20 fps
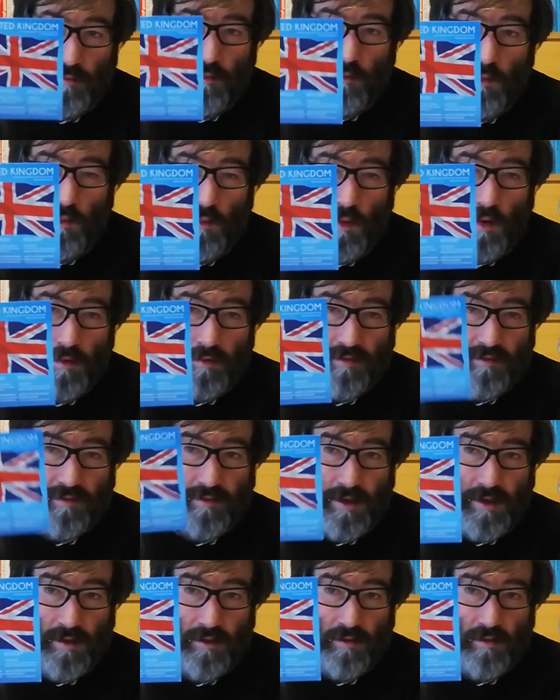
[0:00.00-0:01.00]
was
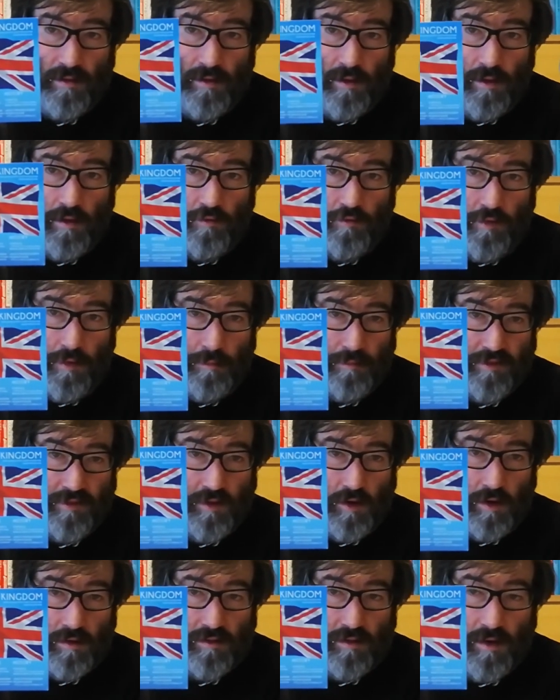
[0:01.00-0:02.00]
sent from
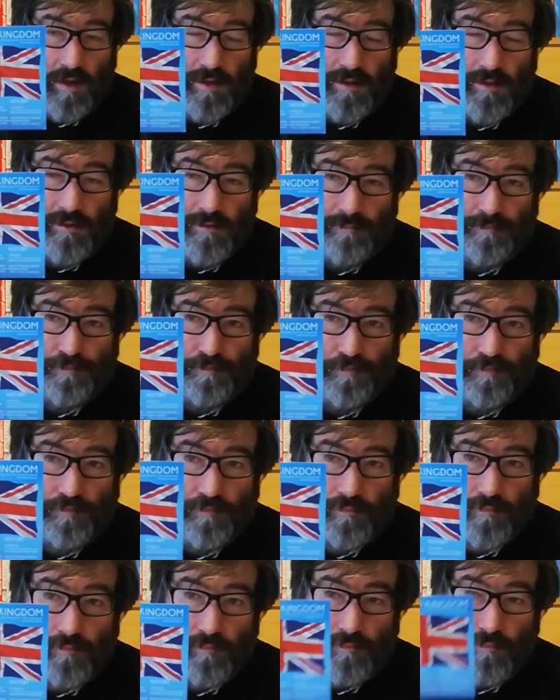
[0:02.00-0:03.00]
Scotland,
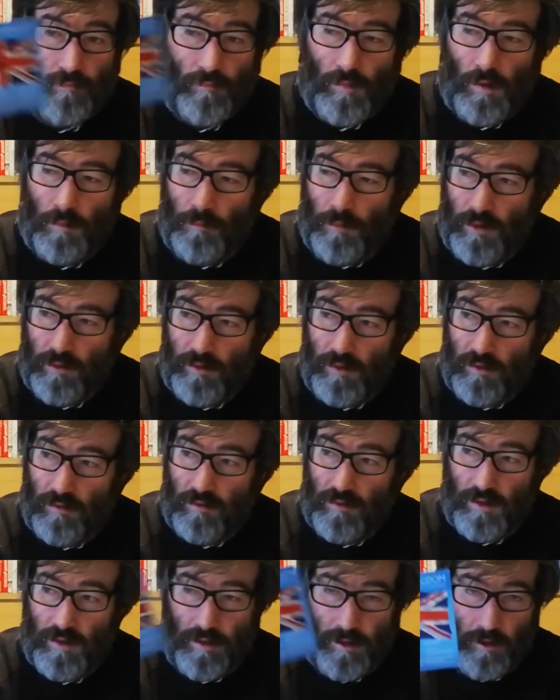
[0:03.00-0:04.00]
but
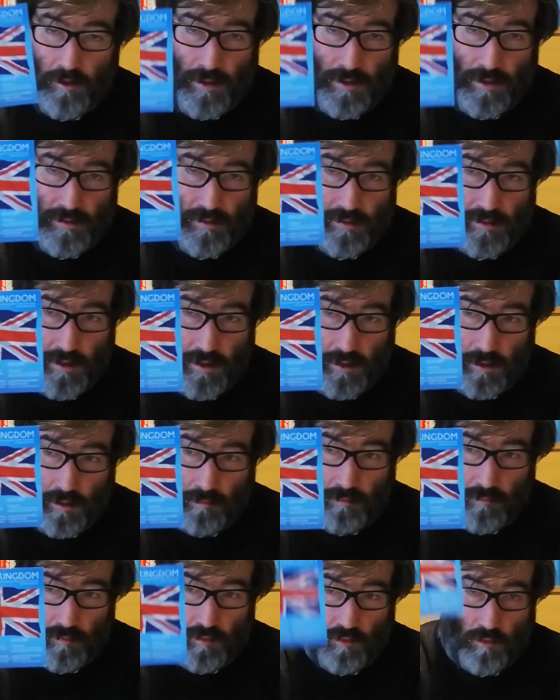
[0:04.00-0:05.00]
it's a United
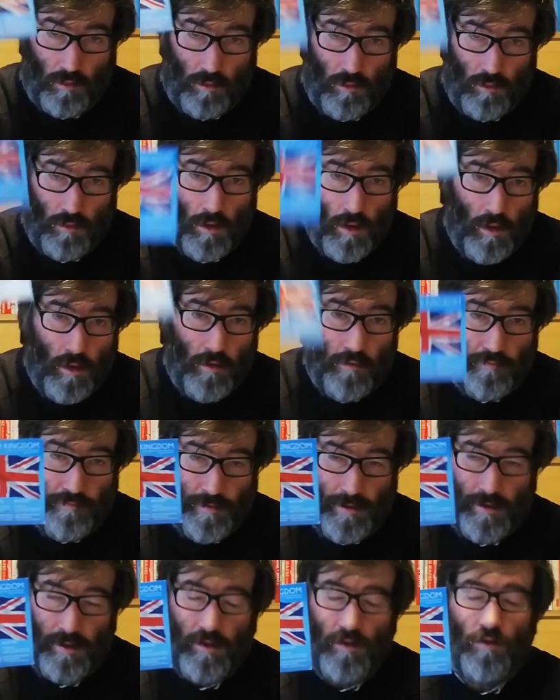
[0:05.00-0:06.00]
Kingdom. So
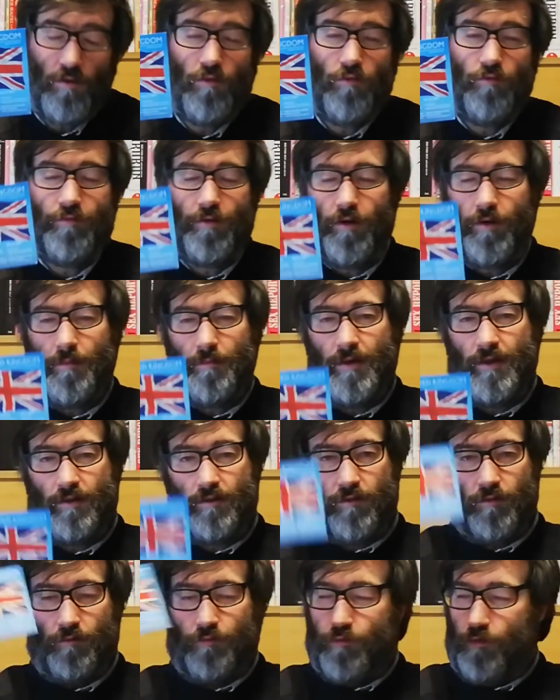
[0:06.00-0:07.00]
thank you very
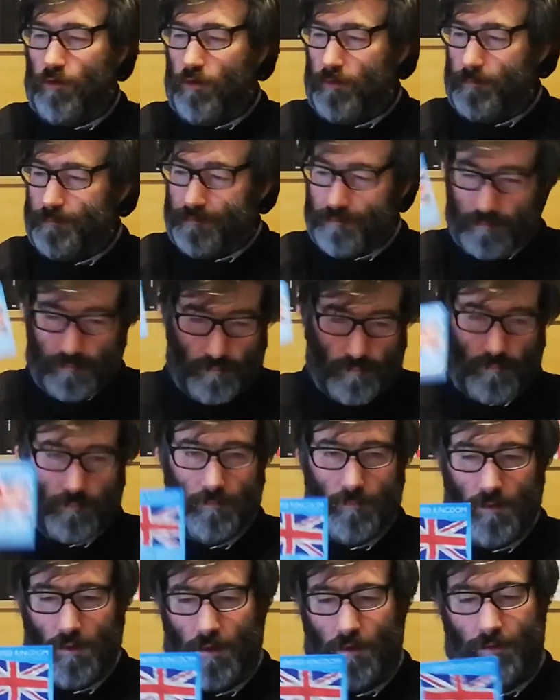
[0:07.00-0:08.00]
much for
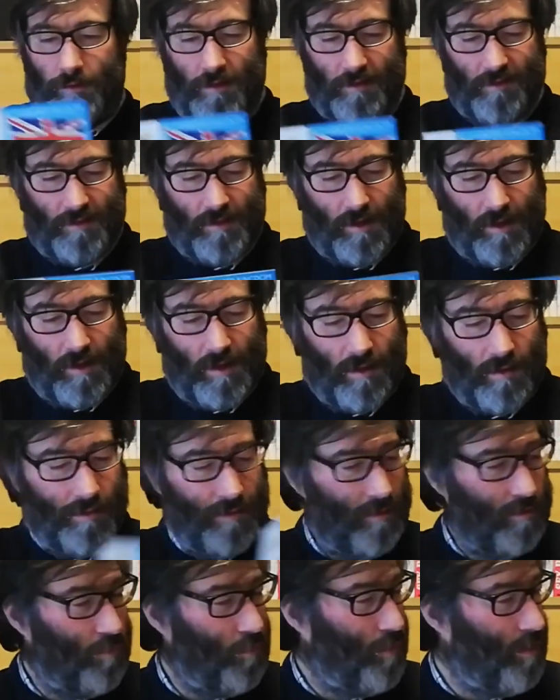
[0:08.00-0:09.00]
this
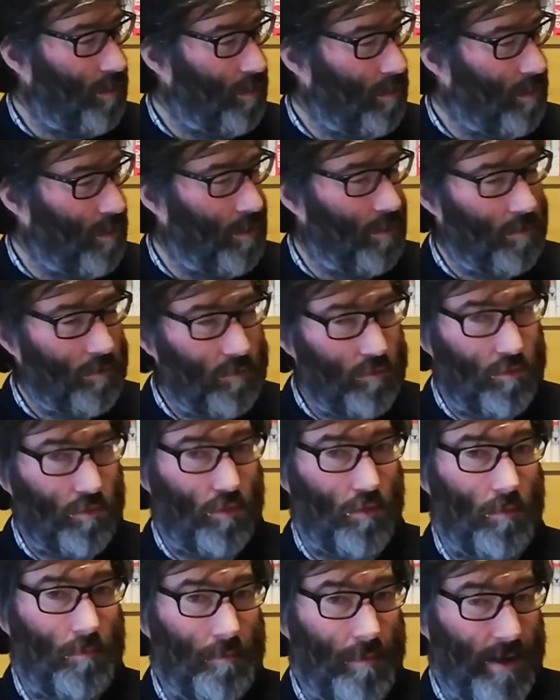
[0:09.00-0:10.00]
card. This will go
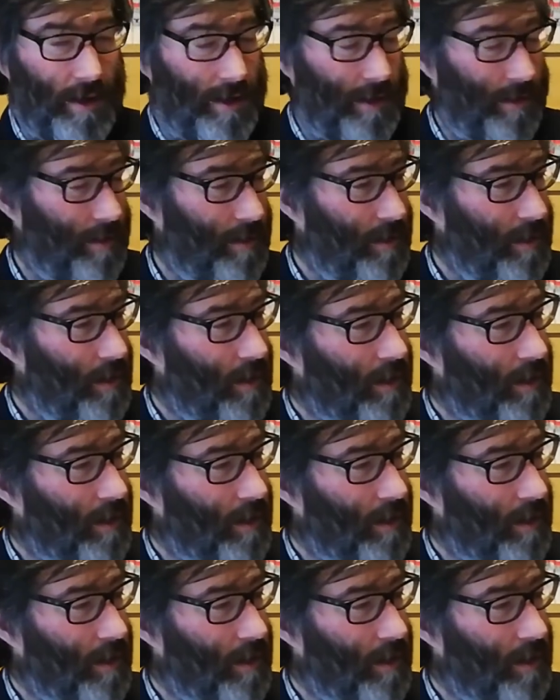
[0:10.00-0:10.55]
to my